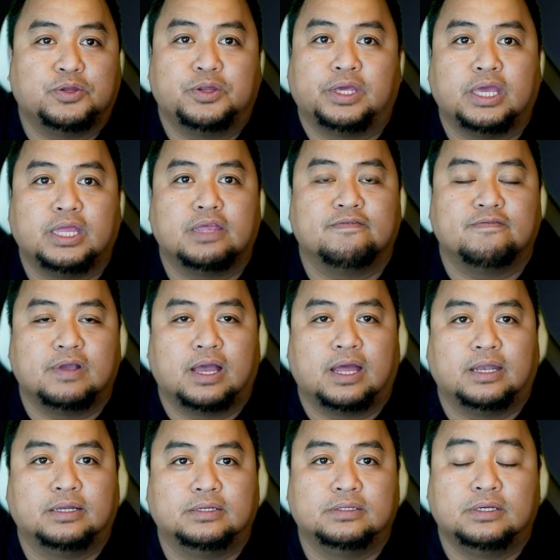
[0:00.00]
kingdom of God.
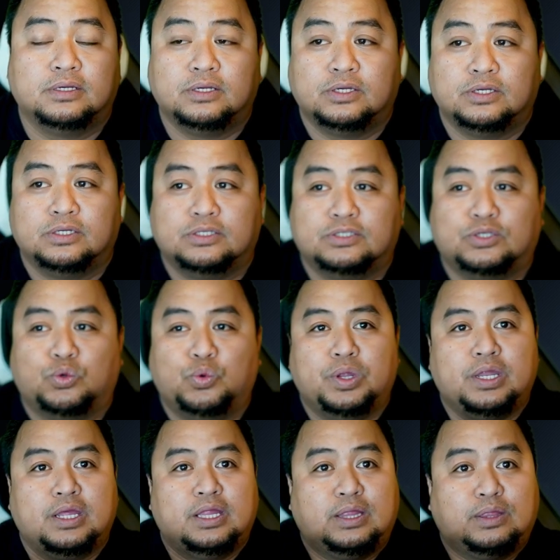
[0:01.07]
So we
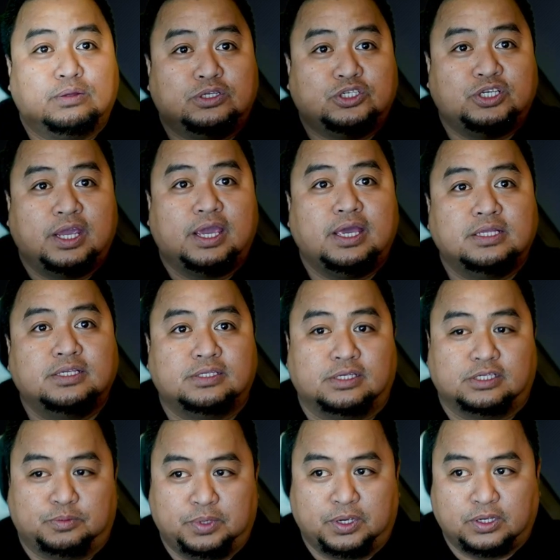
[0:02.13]
need to change
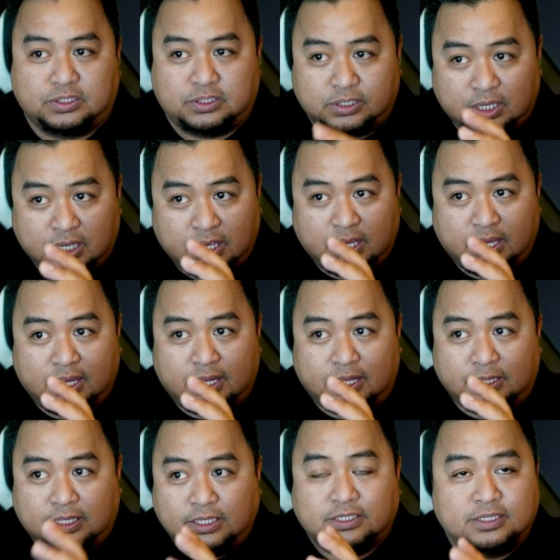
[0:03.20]
this, because
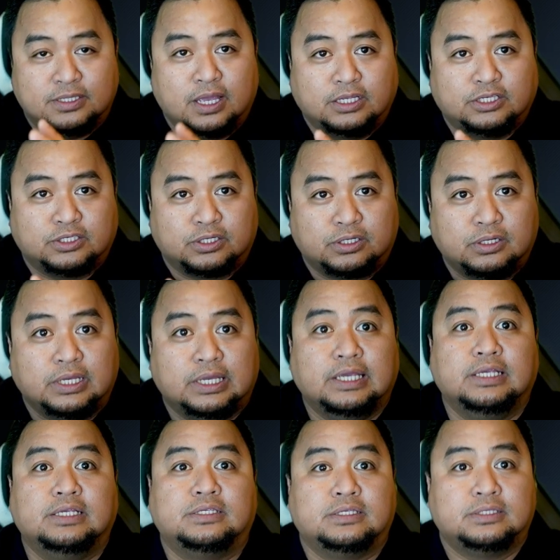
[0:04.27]
this nature
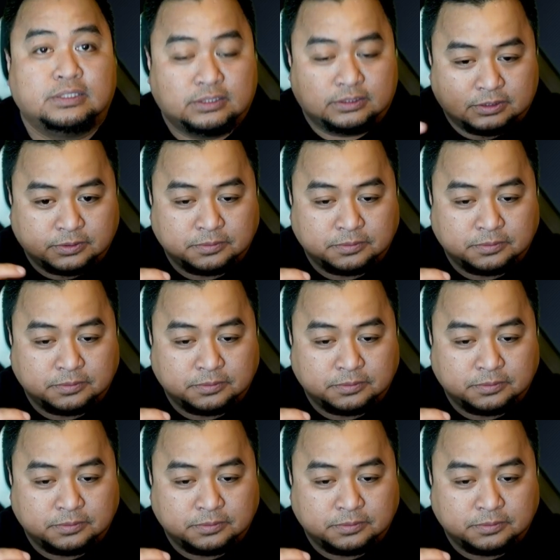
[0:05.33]
is